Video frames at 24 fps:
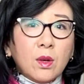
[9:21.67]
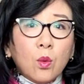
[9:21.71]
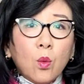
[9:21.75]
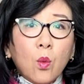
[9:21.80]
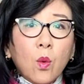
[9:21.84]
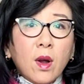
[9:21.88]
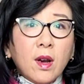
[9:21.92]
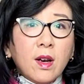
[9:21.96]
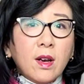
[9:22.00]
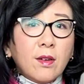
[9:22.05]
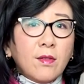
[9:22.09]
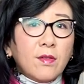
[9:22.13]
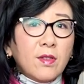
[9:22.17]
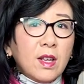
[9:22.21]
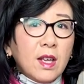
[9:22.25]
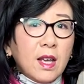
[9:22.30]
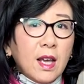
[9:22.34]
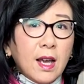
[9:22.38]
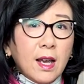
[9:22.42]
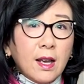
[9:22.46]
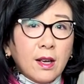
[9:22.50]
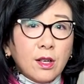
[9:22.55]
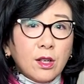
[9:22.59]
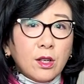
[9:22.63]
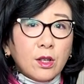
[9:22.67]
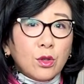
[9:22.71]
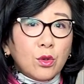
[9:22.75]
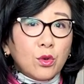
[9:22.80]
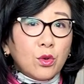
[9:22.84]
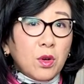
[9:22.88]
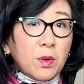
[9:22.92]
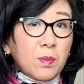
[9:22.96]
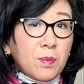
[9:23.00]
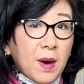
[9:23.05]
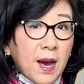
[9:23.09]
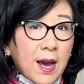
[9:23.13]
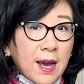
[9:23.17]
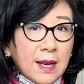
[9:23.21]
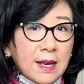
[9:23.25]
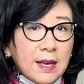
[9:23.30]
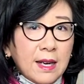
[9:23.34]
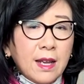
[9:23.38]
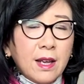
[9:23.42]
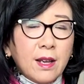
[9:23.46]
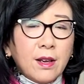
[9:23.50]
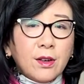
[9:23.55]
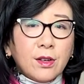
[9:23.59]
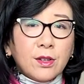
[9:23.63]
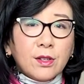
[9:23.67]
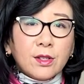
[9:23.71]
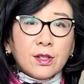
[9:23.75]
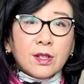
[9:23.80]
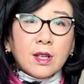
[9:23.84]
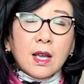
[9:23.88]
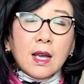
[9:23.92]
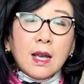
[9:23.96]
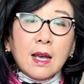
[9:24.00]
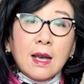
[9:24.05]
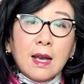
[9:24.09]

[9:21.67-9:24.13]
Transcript: one of the industry pioneers